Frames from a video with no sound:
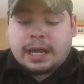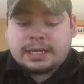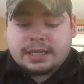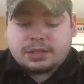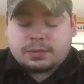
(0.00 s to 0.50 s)

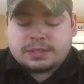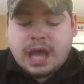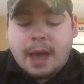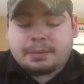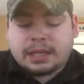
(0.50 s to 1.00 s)
this was
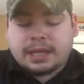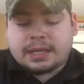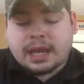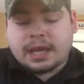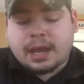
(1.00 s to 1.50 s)
not planned.
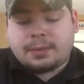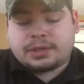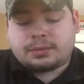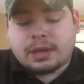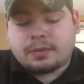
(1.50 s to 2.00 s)
I, I went
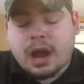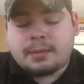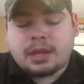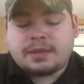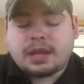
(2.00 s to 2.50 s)
to Red
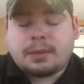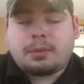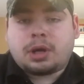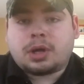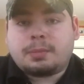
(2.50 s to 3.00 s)
Robin, and then I
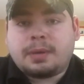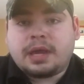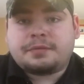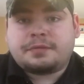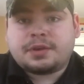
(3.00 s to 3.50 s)
bought her a
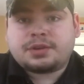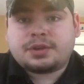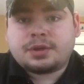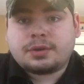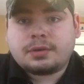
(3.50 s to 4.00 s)
betta fish.
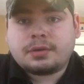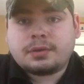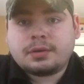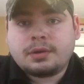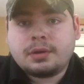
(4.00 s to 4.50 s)

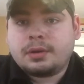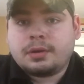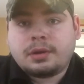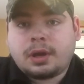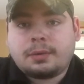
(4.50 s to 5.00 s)

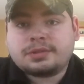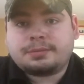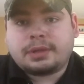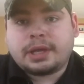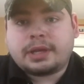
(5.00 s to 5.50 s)
That wasn't
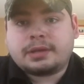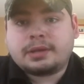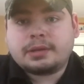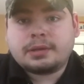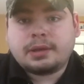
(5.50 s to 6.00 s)
planned.
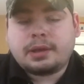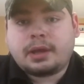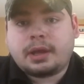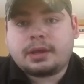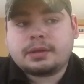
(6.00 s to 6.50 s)

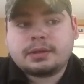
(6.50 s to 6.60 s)
Uh,